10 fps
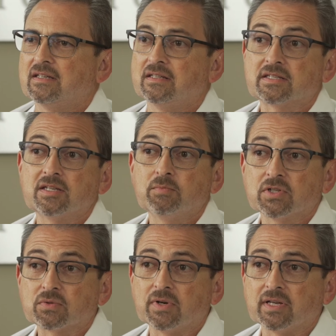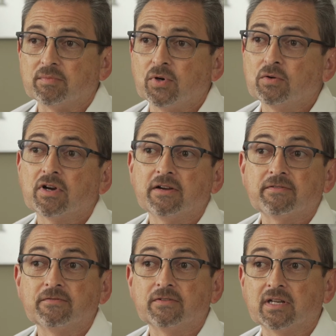In the simplest way, bone
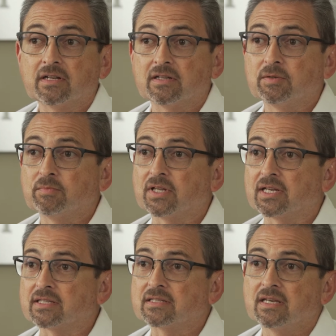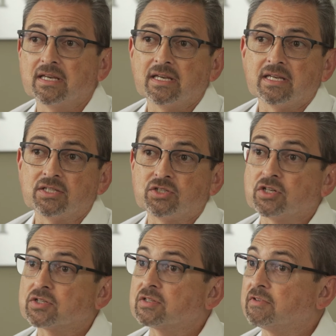grafting for dental implants is
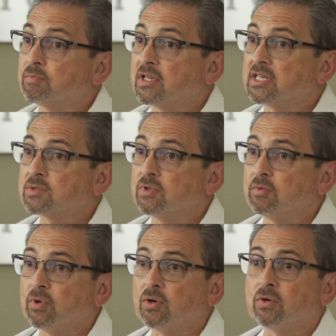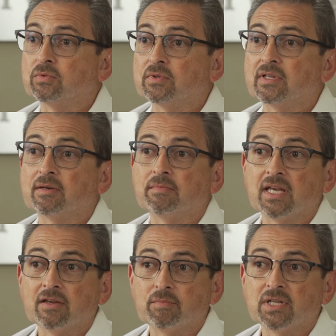just the replacement of bone that
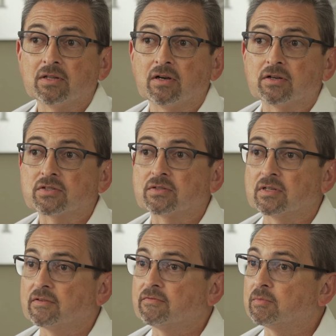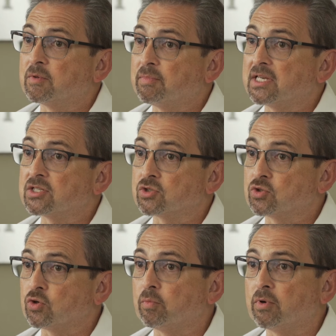may have been lost from the patient's
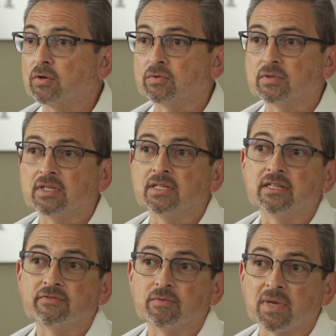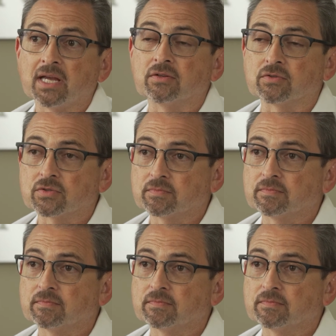jawbone in different manners.